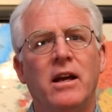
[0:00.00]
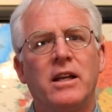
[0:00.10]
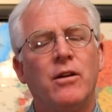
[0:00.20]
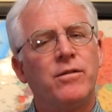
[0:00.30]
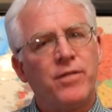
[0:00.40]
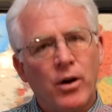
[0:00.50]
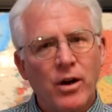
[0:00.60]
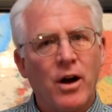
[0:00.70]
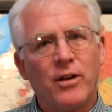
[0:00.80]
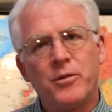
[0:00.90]
you know, phone
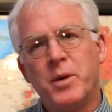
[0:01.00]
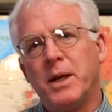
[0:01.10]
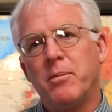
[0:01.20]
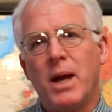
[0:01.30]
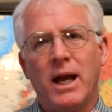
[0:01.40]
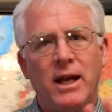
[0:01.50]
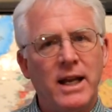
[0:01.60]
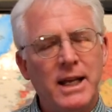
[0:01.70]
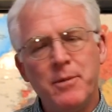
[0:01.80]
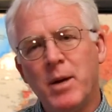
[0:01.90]
calls being made,
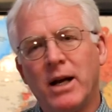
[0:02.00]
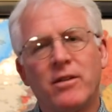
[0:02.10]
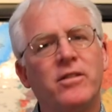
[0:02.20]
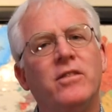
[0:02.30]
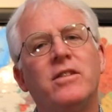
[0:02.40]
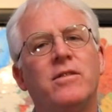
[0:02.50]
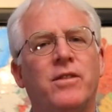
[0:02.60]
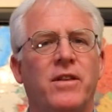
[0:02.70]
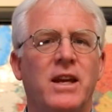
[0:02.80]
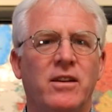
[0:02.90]
emails, these
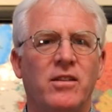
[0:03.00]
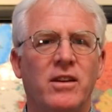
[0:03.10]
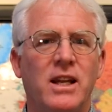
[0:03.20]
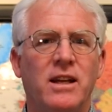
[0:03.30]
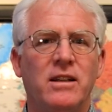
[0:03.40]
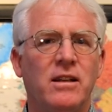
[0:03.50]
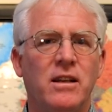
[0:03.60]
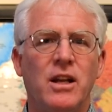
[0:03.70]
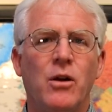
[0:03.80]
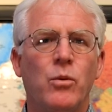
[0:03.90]
different things, and then
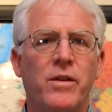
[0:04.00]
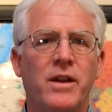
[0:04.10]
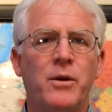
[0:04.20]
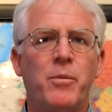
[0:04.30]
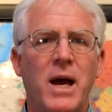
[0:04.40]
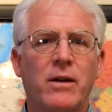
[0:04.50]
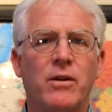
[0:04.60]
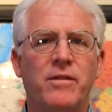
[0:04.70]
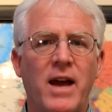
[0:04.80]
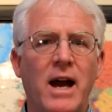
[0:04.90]
you know, within a
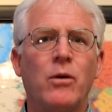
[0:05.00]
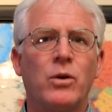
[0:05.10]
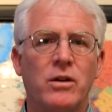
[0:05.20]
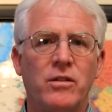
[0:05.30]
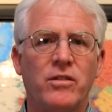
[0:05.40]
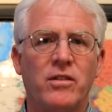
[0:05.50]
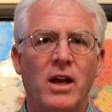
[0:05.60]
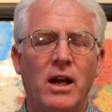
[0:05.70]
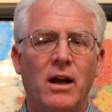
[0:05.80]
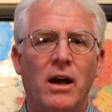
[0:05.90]
matter of hours,
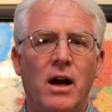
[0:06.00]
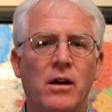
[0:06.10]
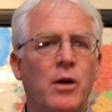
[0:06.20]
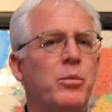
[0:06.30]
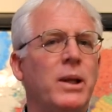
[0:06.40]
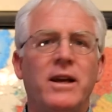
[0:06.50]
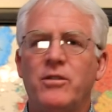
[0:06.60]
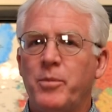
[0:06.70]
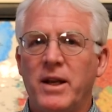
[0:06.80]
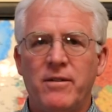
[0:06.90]
uh, a
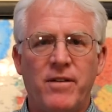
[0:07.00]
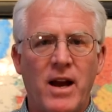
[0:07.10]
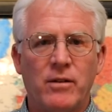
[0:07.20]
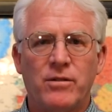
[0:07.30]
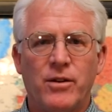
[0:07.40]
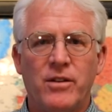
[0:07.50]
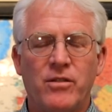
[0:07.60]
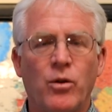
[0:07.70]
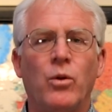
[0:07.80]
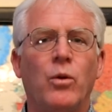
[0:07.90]
place being found for
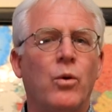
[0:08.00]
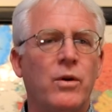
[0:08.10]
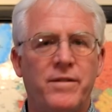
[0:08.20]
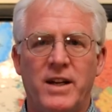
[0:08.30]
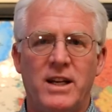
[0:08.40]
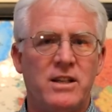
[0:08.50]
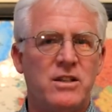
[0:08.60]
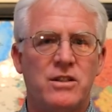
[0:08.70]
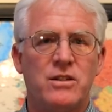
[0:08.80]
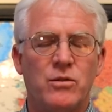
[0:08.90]
this whole
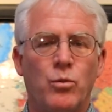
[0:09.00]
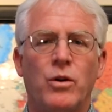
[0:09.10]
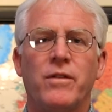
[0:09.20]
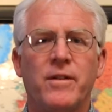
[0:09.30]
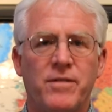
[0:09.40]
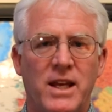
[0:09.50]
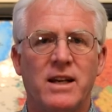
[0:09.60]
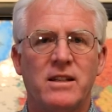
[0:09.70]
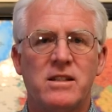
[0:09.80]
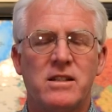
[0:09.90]
orphanage worth of
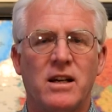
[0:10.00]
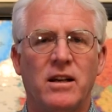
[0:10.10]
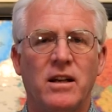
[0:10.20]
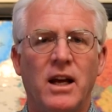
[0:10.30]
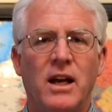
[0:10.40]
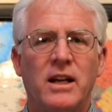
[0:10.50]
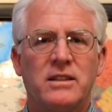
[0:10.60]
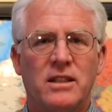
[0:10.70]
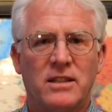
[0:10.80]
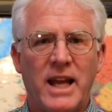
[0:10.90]
kids to
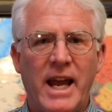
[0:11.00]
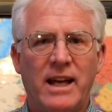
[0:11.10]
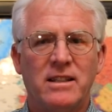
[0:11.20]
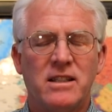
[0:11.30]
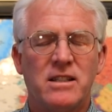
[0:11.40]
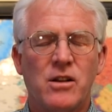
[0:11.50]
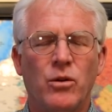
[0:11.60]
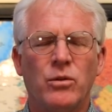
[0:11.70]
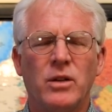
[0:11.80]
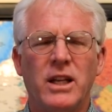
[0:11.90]
to land.
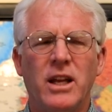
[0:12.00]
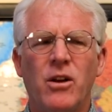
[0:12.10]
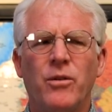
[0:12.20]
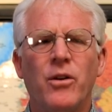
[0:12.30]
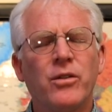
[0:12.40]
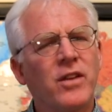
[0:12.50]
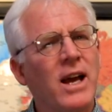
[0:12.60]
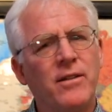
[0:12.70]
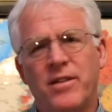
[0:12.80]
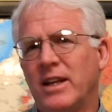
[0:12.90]
So you know, those
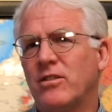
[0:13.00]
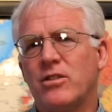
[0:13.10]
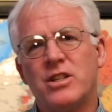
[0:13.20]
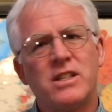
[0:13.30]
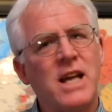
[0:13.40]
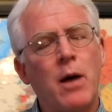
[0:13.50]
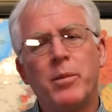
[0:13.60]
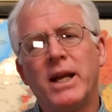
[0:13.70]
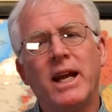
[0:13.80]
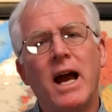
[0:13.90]
kind of things are just
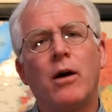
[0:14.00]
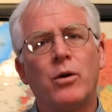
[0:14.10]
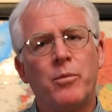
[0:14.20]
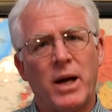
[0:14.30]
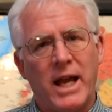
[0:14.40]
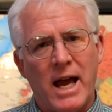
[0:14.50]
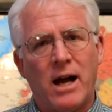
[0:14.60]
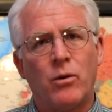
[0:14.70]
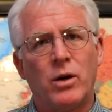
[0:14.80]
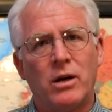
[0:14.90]
happening hour by
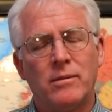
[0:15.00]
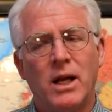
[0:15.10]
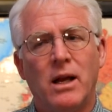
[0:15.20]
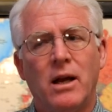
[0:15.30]
hour.